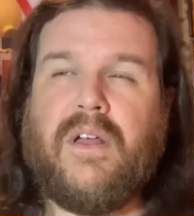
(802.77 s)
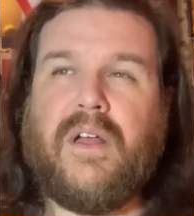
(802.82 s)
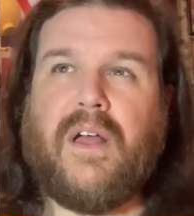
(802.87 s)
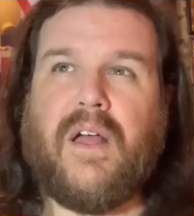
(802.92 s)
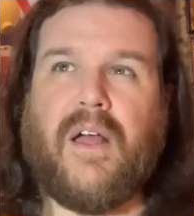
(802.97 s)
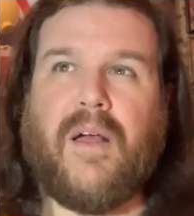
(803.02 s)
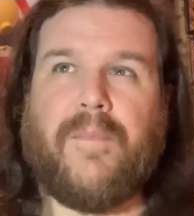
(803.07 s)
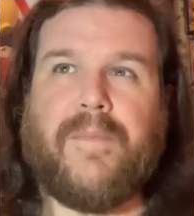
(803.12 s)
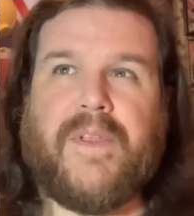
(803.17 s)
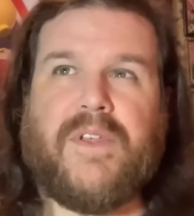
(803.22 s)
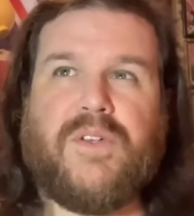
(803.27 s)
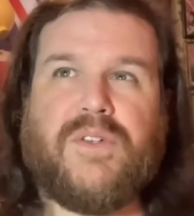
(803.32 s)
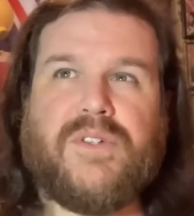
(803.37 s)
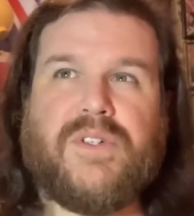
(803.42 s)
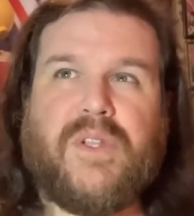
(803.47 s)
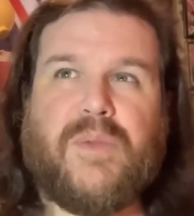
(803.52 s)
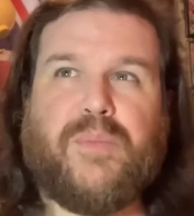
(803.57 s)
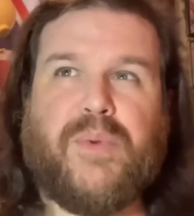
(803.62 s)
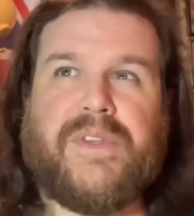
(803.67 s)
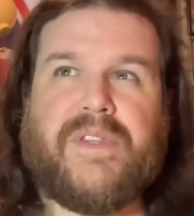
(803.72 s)
they
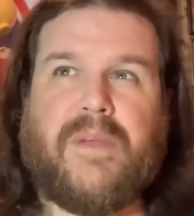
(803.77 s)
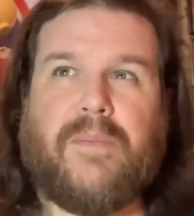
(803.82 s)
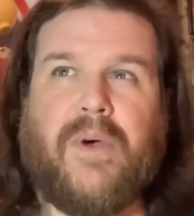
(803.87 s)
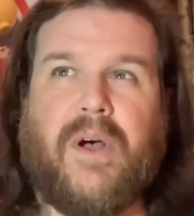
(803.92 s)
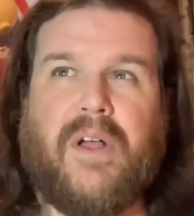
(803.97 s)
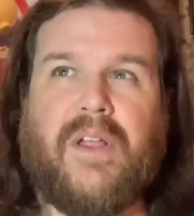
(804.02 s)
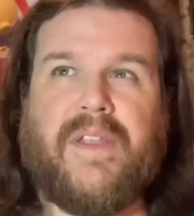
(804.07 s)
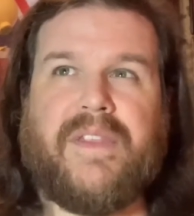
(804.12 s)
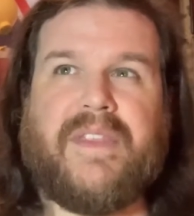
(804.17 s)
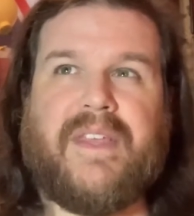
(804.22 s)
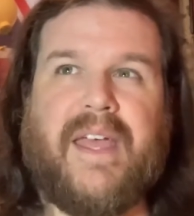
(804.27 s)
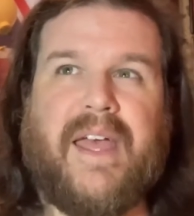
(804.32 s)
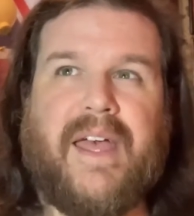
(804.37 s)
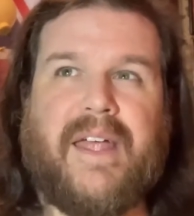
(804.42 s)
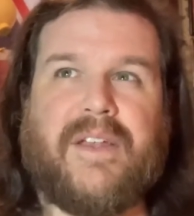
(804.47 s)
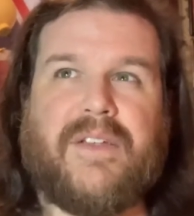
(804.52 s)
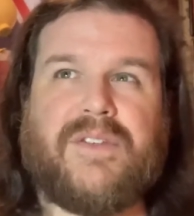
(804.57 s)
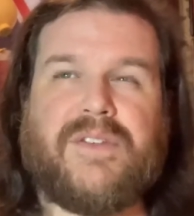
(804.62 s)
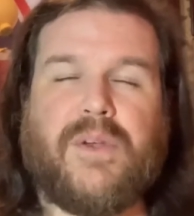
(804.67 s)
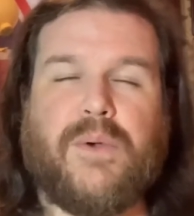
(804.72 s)
usually put them all at the
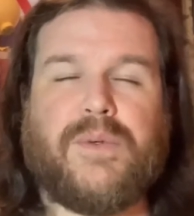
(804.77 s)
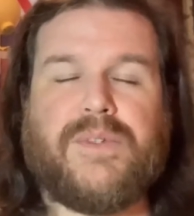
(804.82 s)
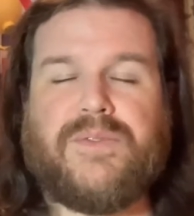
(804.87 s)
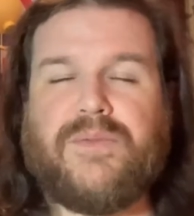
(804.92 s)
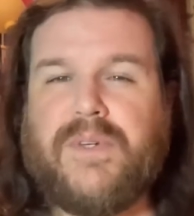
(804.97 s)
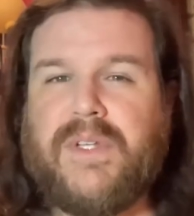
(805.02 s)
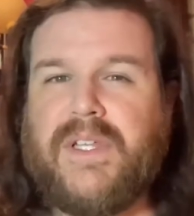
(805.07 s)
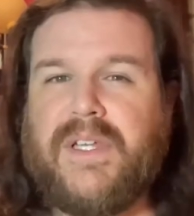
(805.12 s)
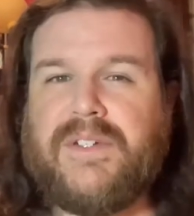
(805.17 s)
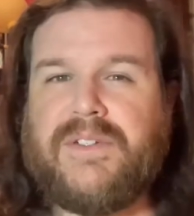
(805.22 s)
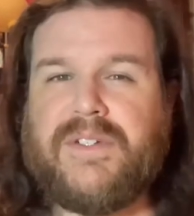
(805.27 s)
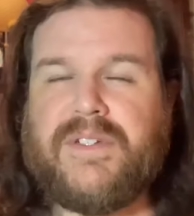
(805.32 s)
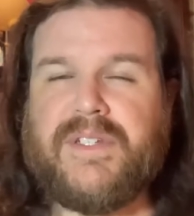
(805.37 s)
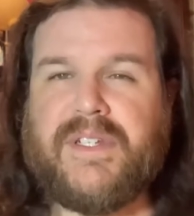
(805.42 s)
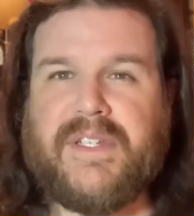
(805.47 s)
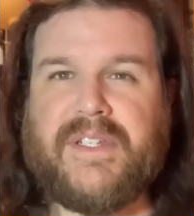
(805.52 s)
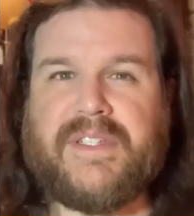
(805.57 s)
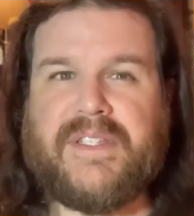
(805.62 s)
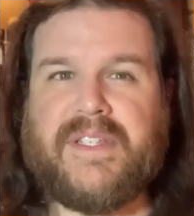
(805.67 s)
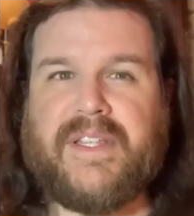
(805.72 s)
end. So it was really
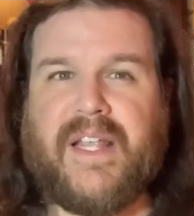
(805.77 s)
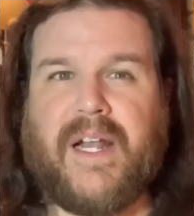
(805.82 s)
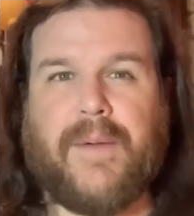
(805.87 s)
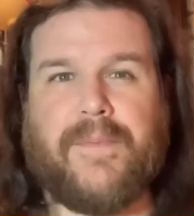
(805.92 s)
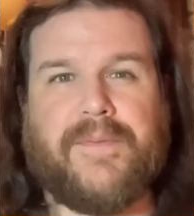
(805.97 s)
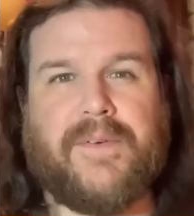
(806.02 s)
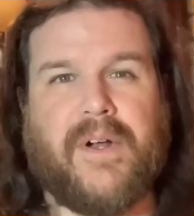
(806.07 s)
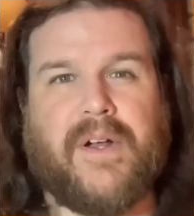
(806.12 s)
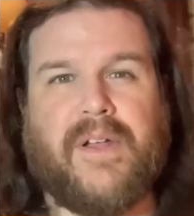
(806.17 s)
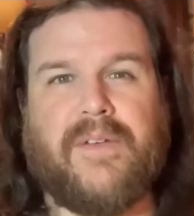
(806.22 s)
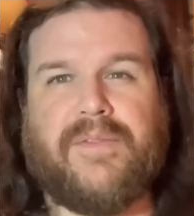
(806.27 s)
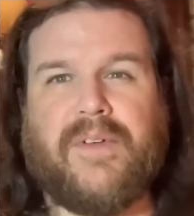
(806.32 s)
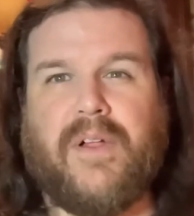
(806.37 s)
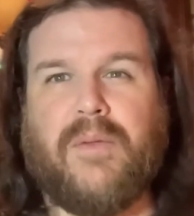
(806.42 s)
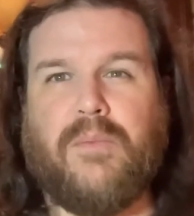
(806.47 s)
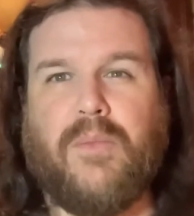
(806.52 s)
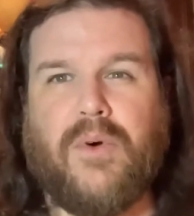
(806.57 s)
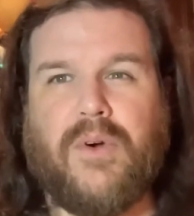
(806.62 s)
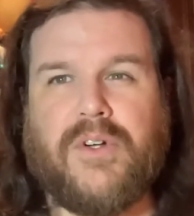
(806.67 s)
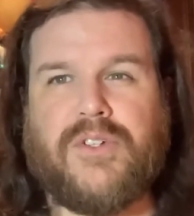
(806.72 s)
interesting to see that up front. It
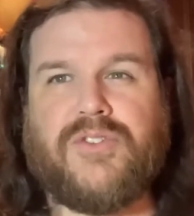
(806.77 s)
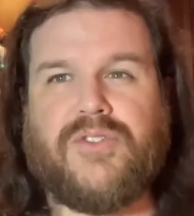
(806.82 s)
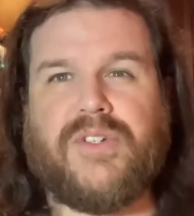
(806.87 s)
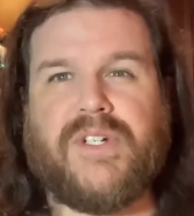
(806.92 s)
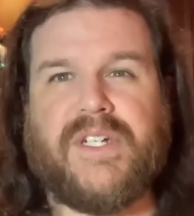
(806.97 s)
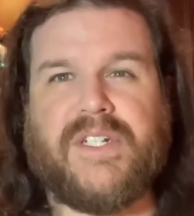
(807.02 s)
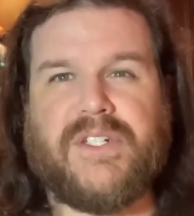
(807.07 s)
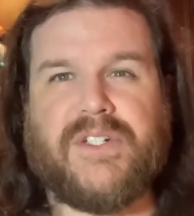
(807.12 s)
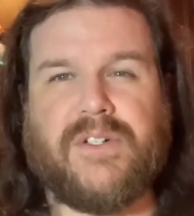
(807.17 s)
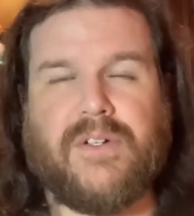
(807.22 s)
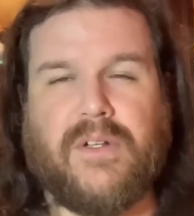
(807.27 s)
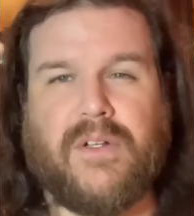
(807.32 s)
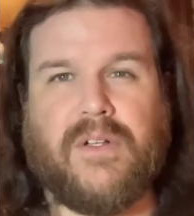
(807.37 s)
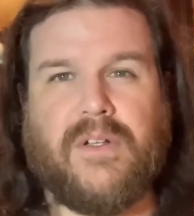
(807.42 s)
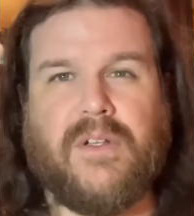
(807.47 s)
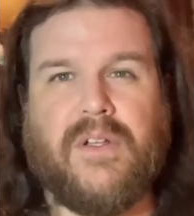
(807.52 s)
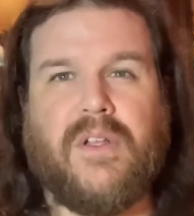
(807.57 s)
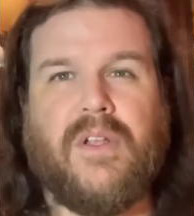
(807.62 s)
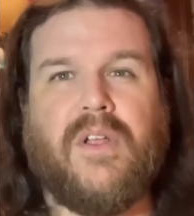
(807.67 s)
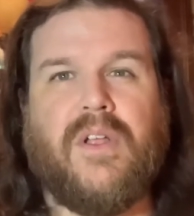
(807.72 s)
felt more
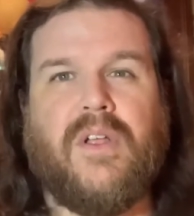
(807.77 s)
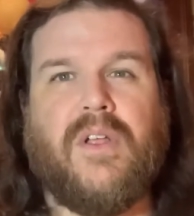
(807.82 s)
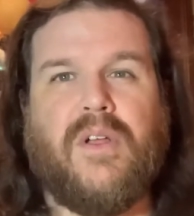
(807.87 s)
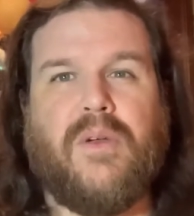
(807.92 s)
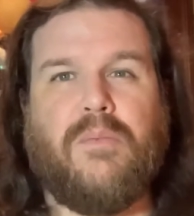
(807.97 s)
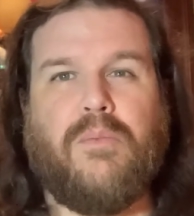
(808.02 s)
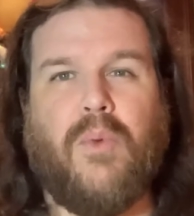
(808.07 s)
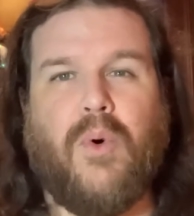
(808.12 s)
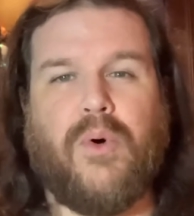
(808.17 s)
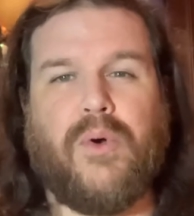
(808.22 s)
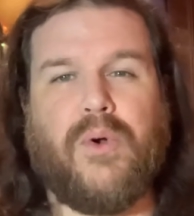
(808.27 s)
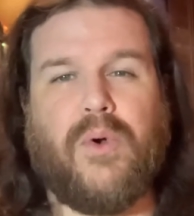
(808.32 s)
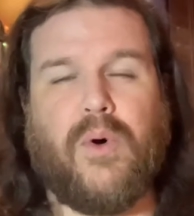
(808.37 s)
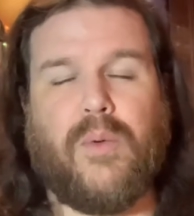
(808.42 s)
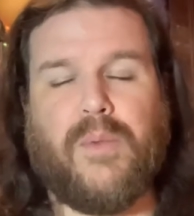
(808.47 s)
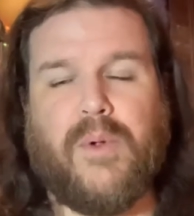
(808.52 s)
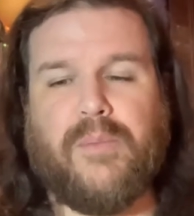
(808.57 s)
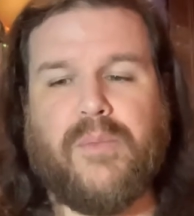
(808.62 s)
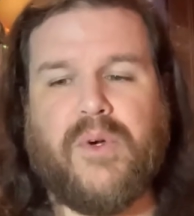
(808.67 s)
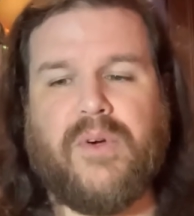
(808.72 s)
traditional, more
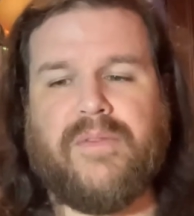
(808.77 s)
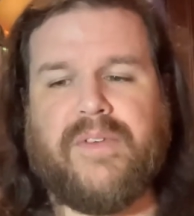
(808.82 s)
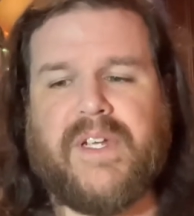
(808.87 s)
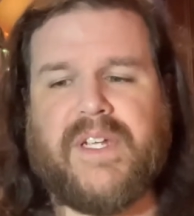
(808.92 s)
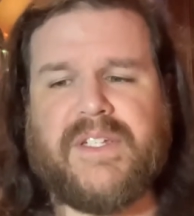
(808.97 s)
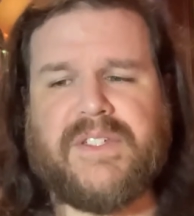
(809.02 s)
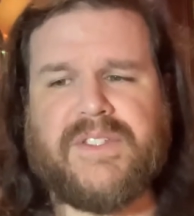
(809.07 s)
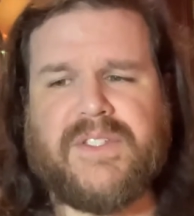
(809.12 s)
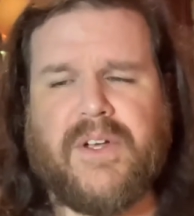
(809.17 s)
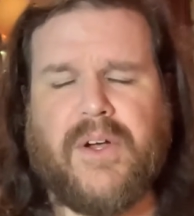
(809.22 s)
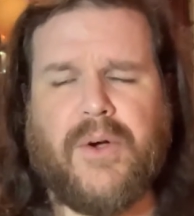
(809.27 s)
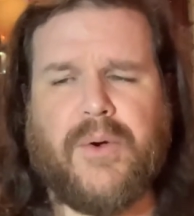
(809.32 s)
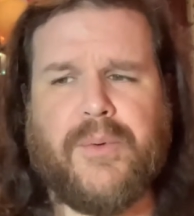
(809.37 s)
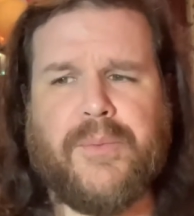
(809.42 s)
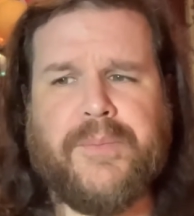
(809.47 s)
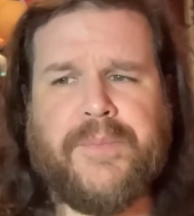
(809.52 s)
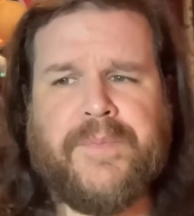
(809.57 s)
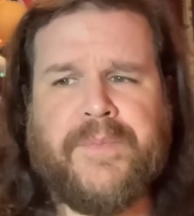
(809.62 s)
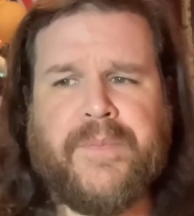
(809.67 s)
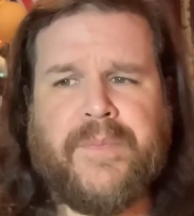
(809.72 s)
normal movie. So,
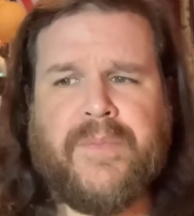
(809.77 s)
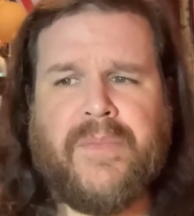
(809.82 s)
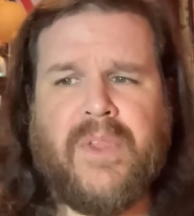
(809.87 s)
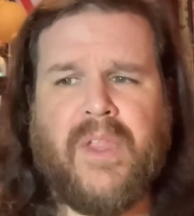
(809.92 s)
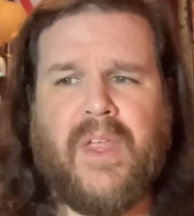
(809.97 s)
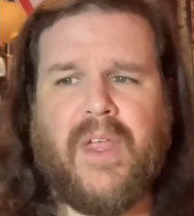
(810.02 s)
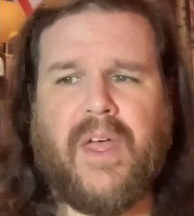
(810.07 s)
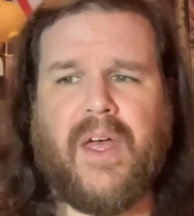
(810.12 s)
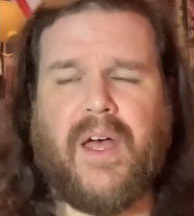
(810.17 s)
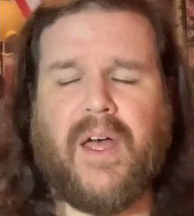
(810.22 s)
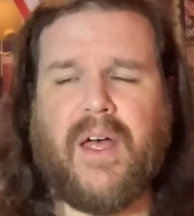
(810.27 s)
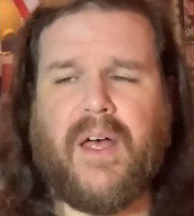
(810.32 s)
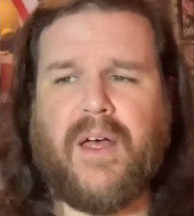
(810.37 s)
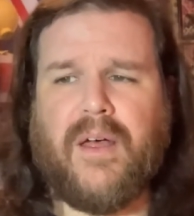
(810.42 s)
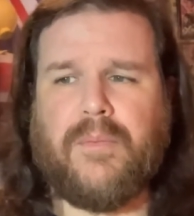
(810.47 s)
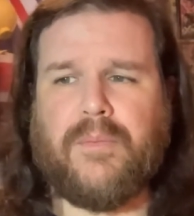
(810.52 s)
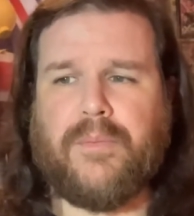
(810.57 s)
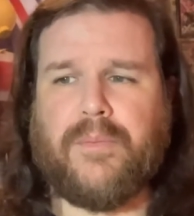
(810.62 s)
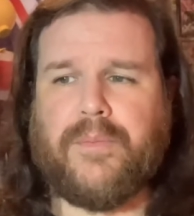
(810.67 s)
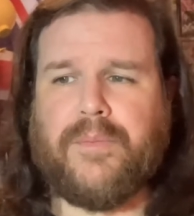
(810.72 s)

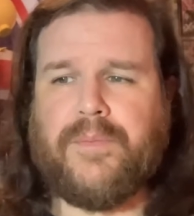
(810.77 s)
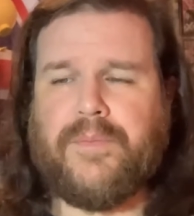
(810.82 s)
and